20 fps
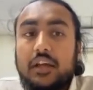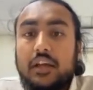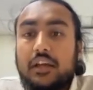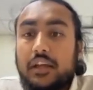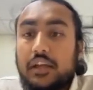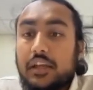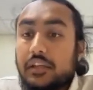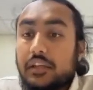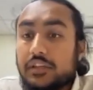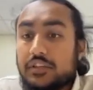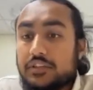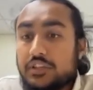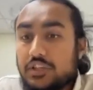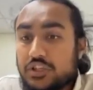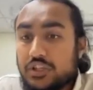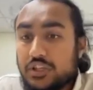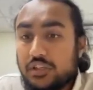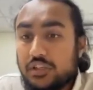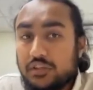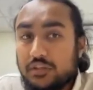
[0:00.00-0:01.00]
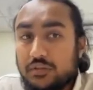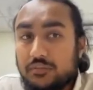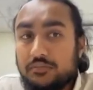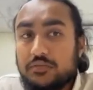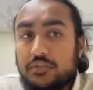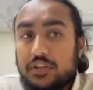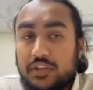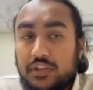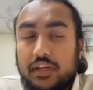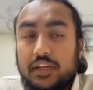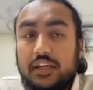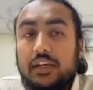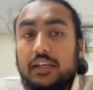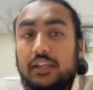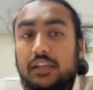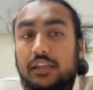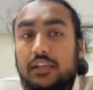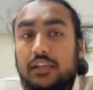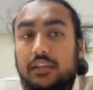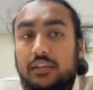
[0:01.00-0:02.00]
In addition to
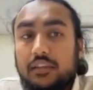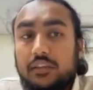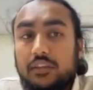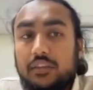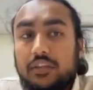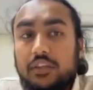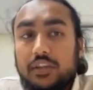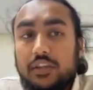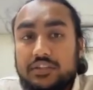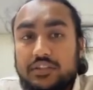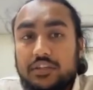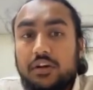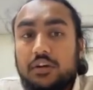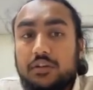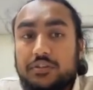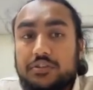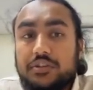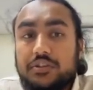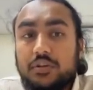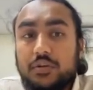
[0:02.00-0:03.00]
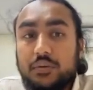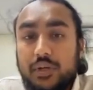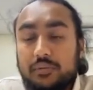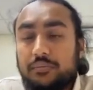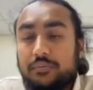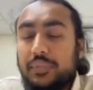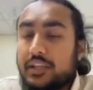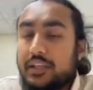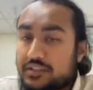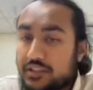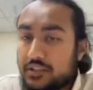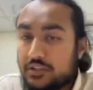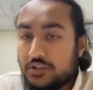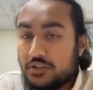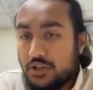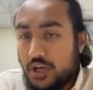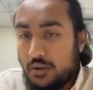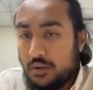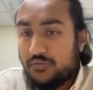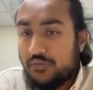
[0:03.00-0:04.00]
that, this also embeds into
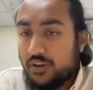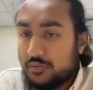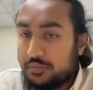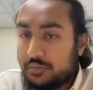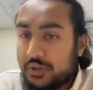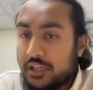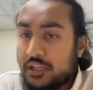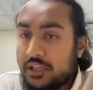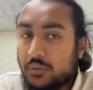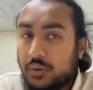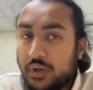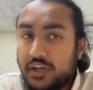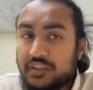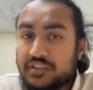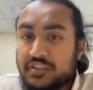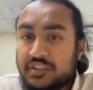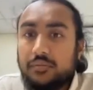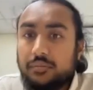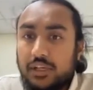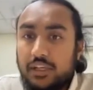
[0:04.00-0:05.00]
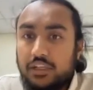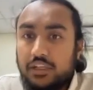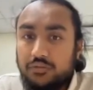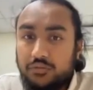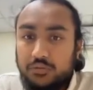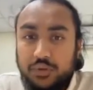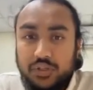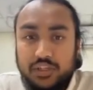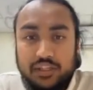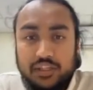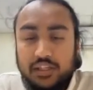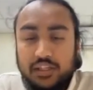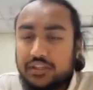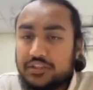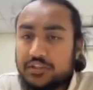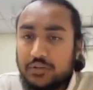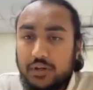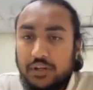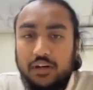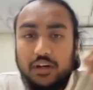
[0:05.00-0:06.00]
Shopify POS, and if we
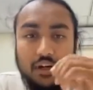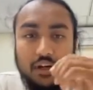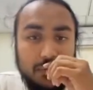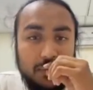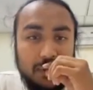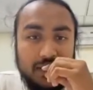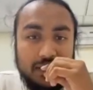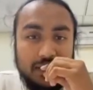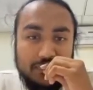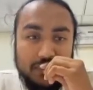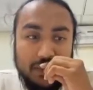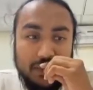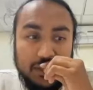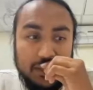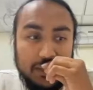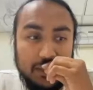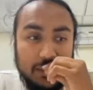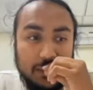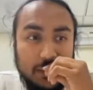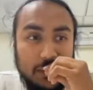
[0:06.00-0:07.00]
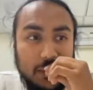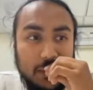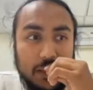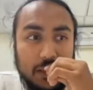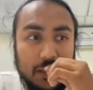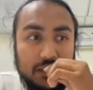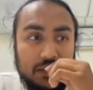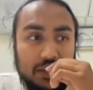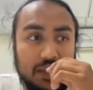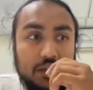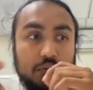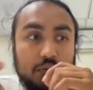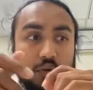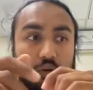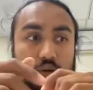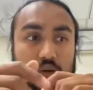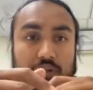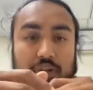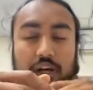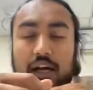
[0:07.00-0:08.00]
integrate HotWax with it, they
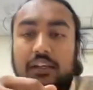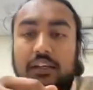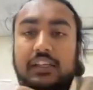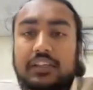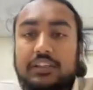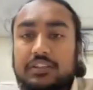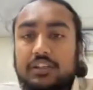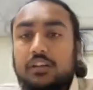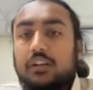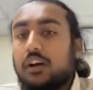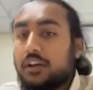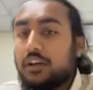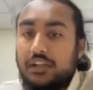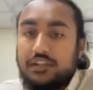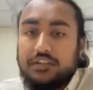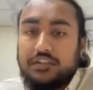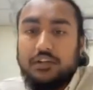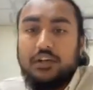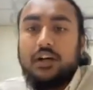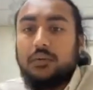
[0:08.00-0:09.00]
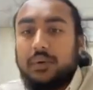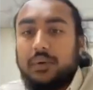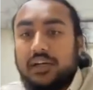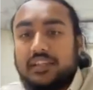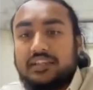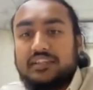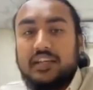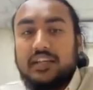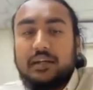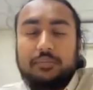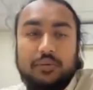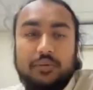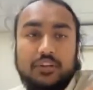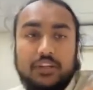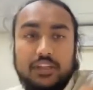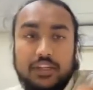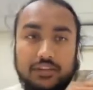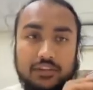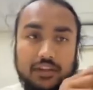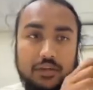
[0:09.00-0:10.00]
will not need to log into HotWax
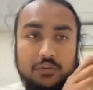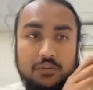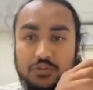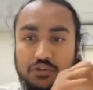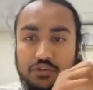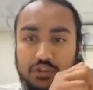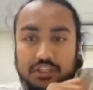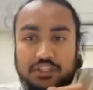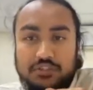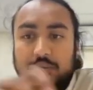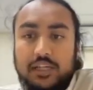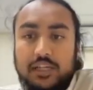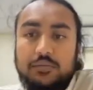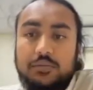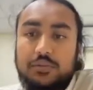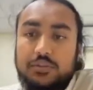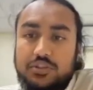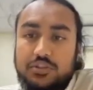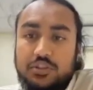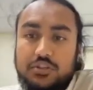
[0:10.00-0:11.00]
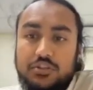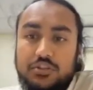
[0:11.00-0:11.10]
separately. They will just be able to